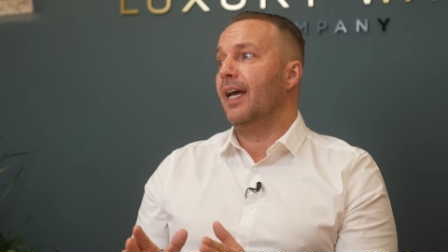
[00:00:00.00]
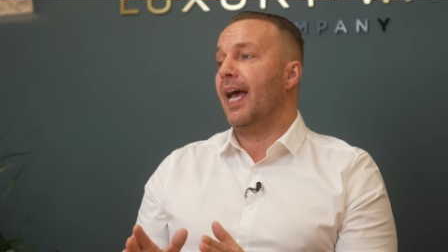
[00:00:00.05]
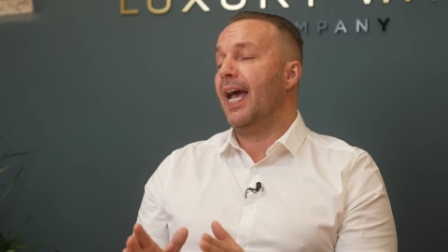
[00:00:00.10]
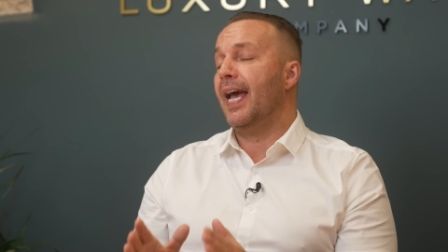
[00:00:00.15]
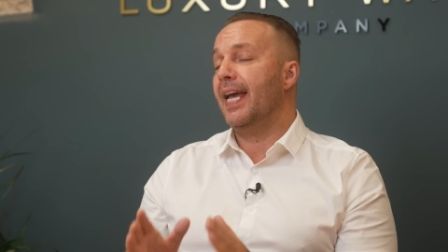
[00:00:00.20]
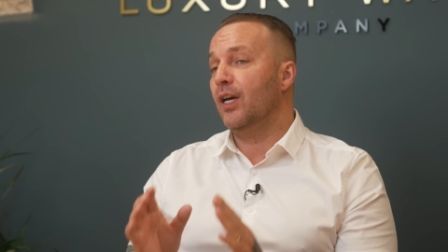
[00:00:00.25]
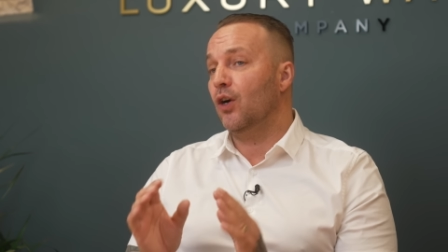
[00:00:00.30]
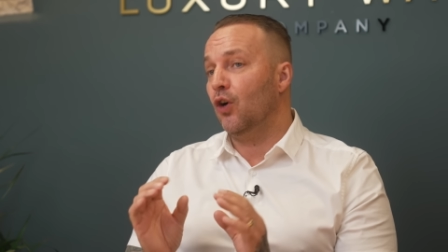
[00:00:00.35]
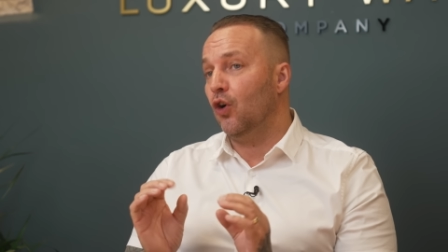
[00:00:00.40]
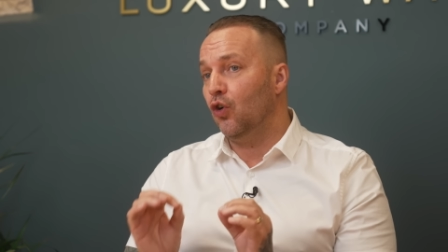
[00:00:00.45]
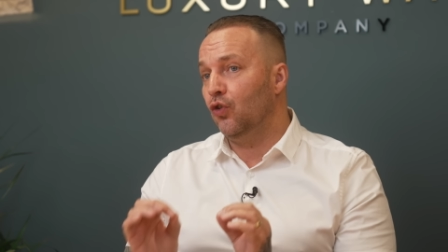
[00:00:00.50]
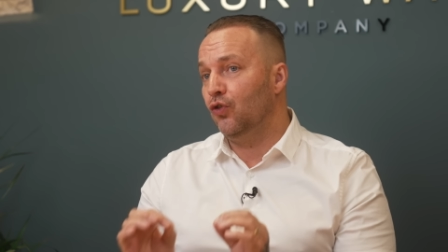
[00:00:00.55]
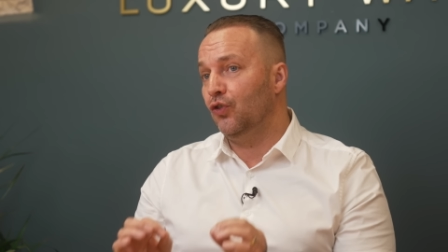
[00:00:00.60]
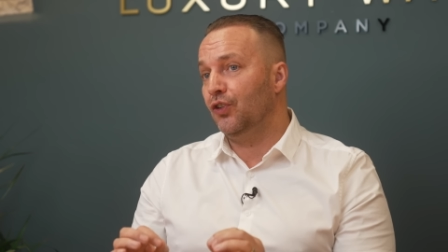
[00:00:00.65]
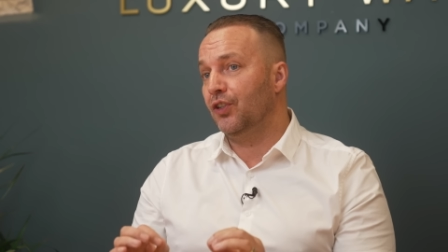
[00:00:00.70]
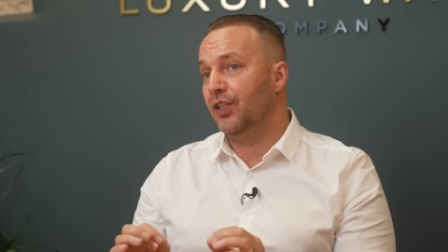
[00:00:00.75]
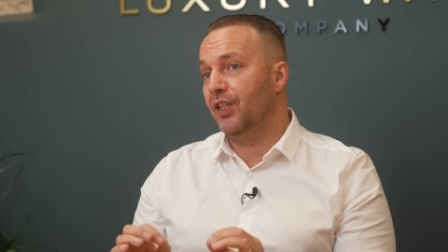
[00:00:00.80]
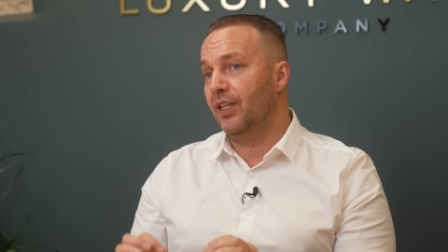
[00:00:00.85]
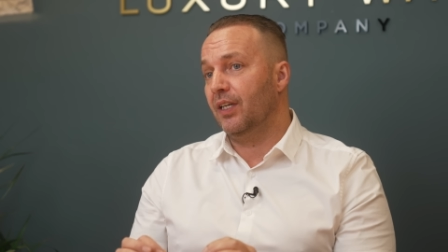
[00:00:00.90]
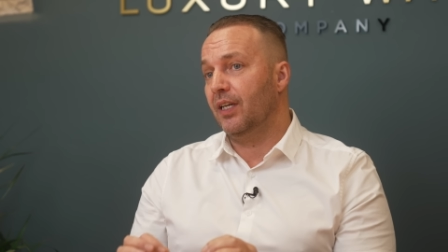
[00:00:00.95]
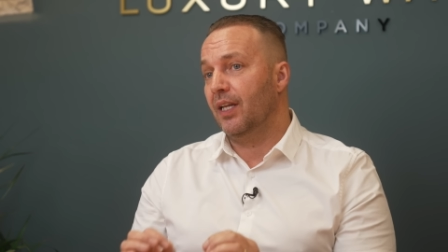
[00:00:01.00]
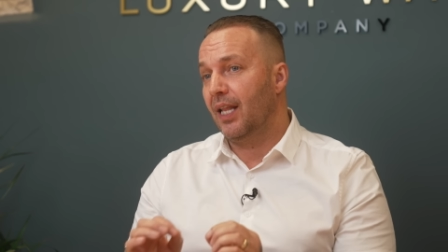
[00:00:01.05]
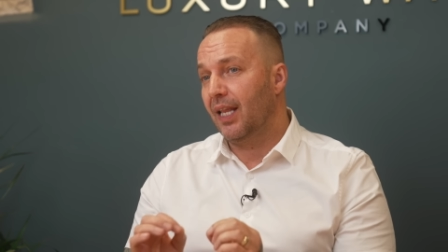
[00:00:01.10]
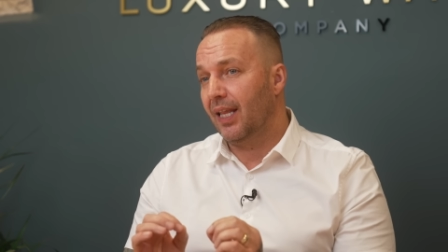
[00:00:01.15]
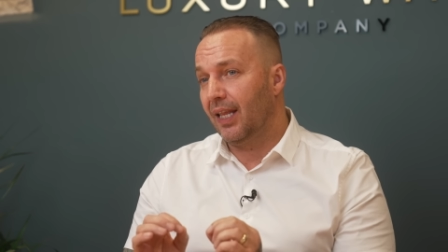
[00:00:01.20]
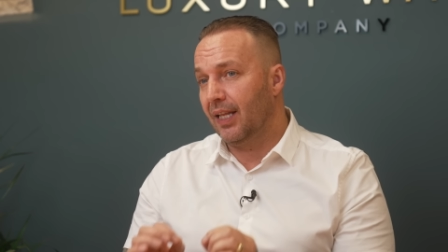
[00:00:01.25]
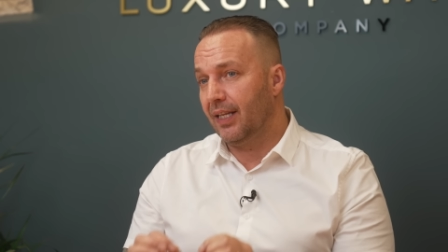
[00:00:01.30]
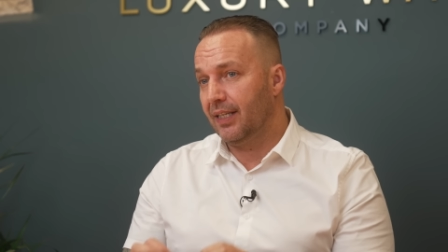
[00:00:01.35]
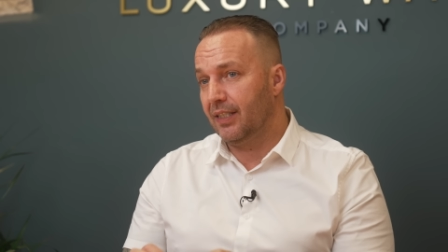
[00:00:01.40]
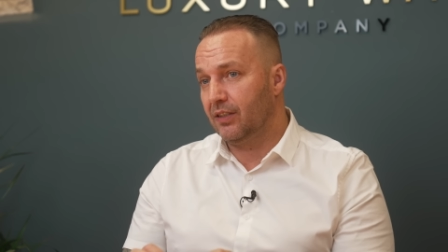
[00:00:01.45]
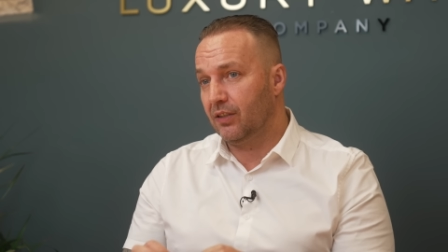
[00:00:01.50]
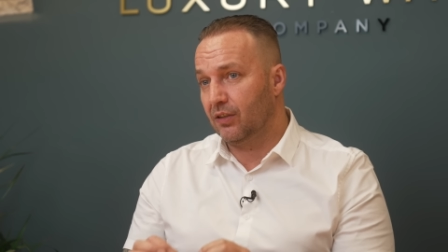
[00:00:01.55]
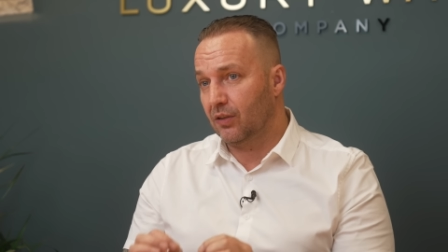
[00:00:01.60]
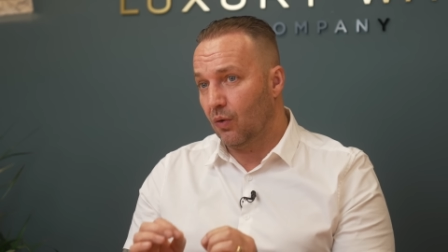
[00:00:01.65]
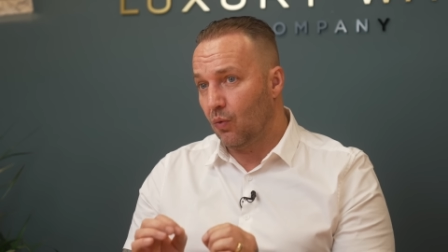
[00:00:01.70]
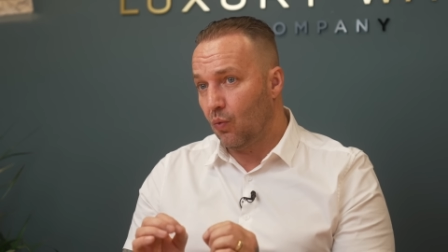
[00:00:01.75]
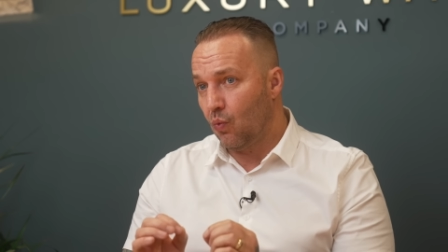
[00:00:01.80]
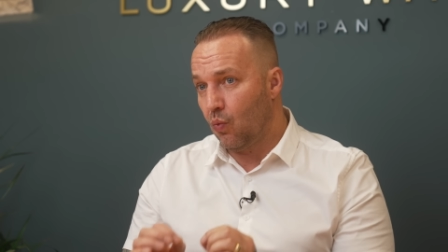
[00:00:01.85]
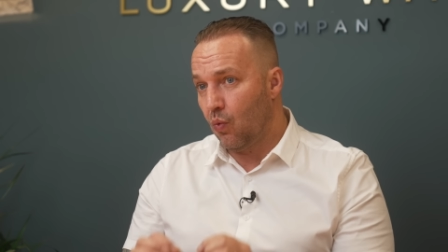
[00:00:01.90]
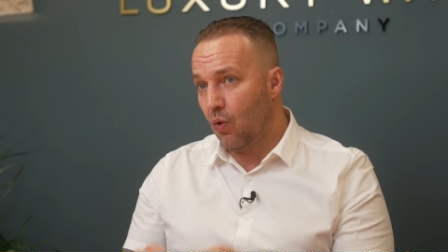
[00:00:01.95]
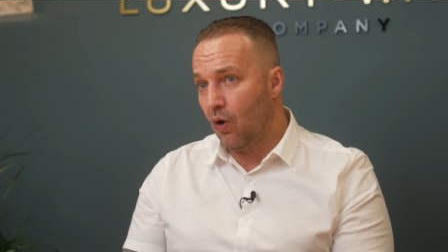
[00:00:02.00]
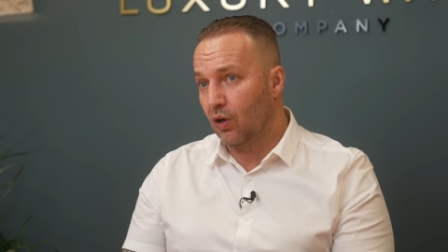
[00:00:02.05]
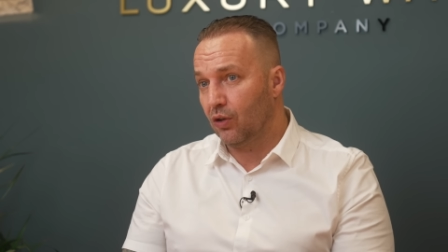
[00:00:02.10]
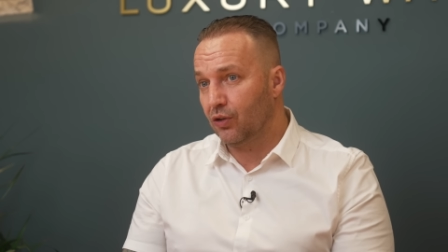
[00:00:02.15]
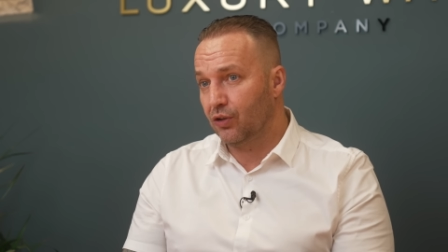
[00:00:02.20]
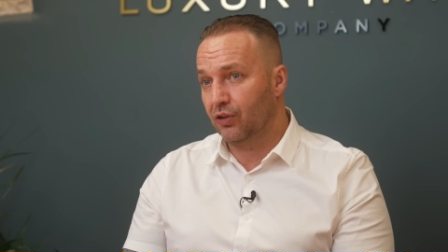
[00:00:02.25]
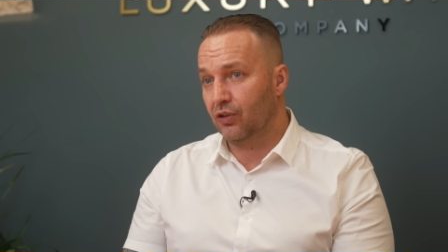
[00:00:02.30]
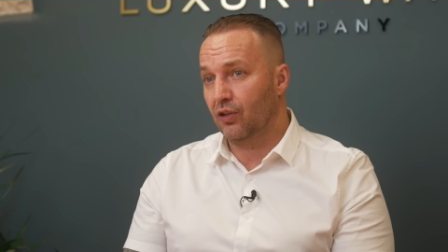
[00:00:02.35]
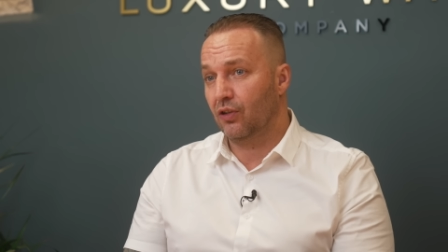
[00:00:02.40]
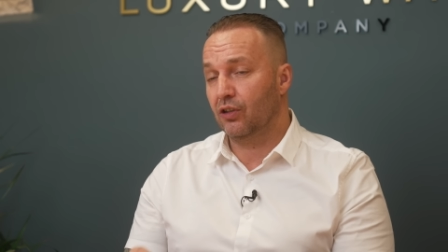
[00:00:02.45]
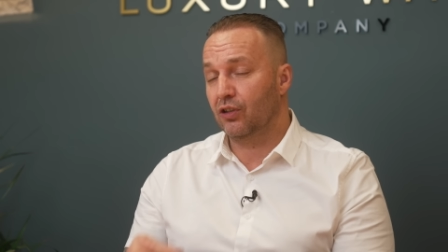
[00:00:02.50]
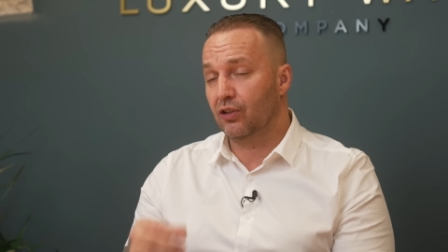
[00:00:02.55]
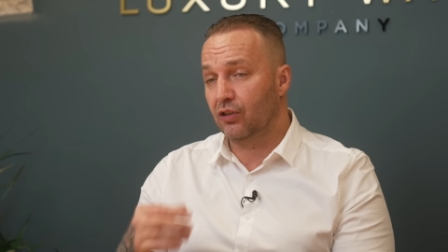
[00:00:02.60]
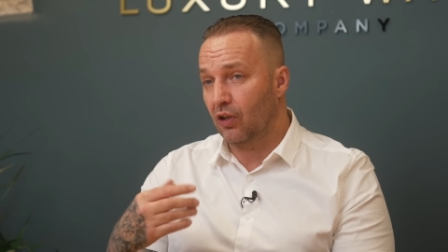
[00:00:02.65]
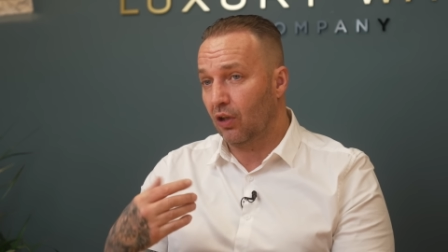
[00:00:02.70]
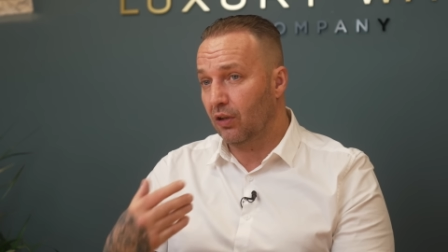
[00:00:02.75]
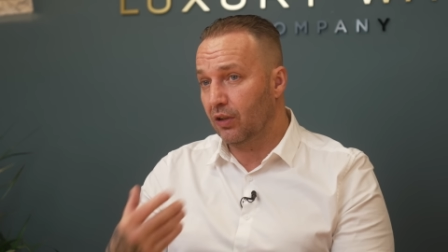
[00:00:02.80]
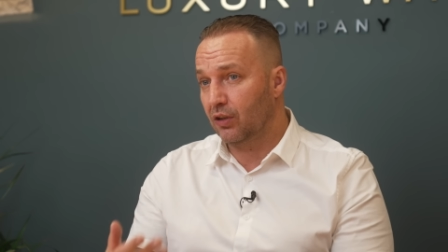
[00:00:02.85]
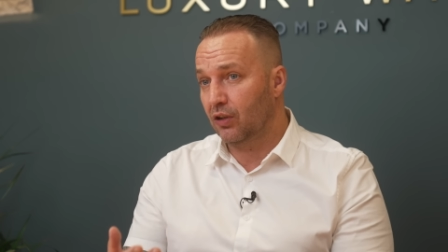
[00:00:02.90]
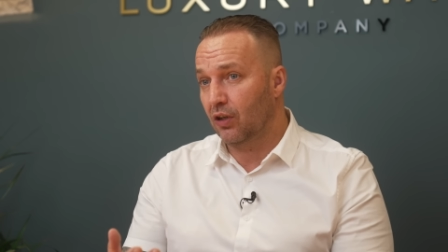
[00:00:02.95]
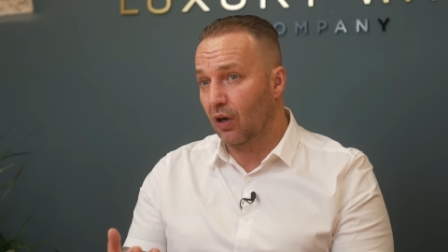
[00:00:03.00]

a under list watch. So the solid